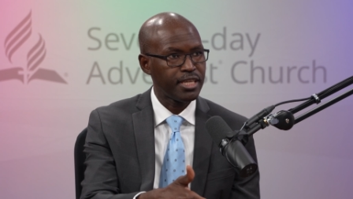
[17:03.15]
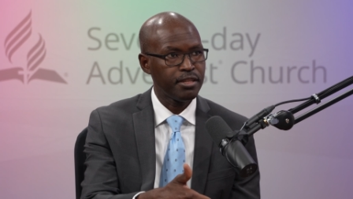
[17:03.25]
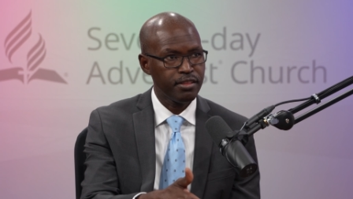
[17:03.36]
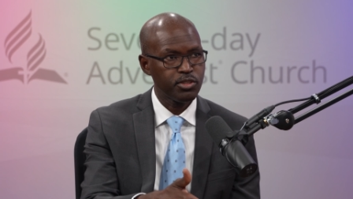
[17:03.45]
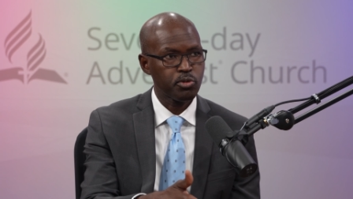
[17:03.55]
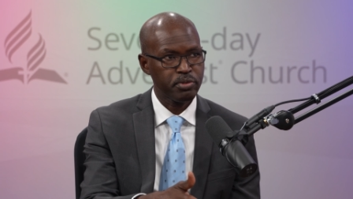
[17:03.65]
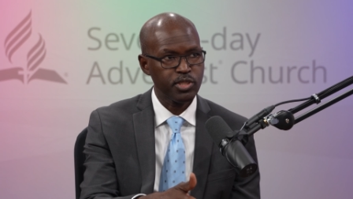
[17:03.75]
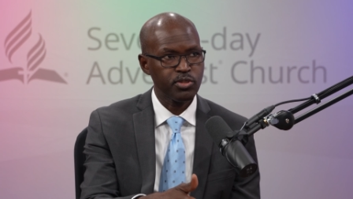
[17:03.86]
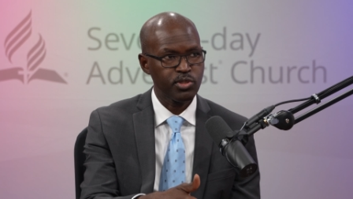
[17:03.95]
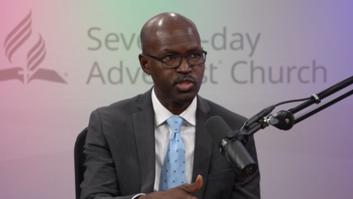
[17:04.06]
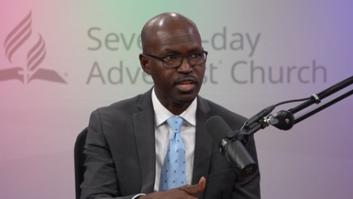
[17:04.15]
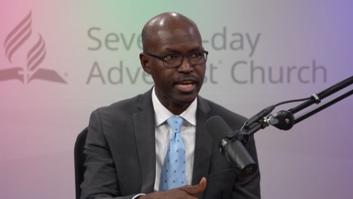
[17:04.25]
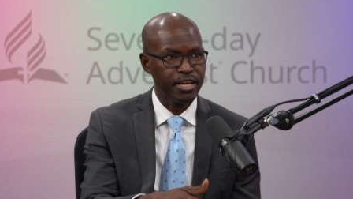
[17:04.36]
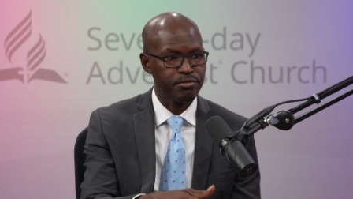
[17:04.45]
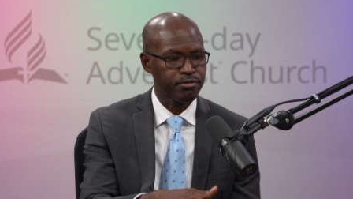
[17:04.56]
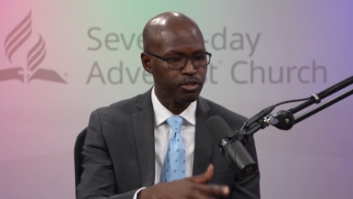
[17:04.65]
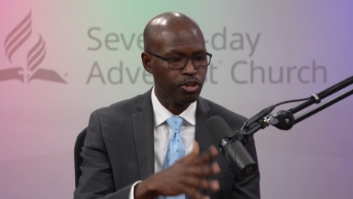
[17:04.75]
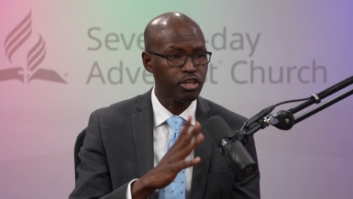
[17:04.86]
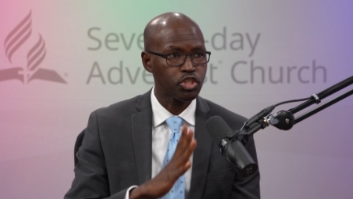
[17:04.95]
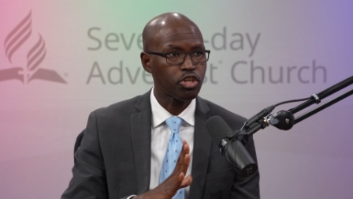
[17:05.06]
in this person's life,
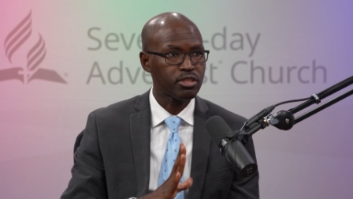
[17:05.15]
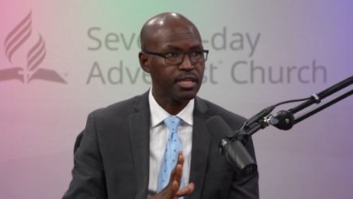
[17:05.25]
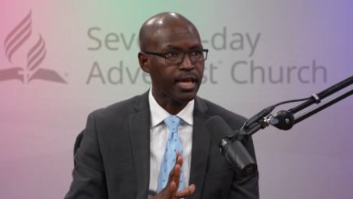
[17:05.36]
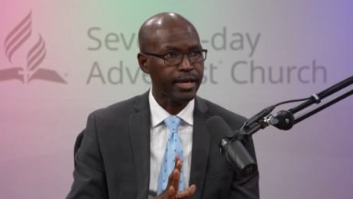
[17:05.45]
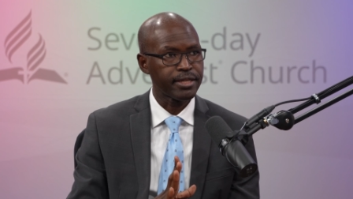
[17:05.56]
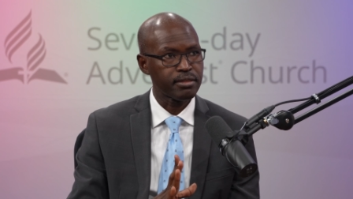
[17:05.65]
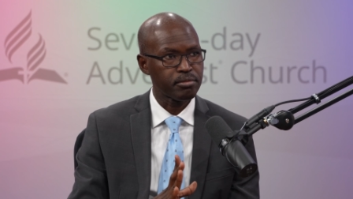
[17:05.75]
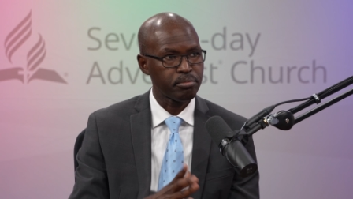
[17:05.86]
not online,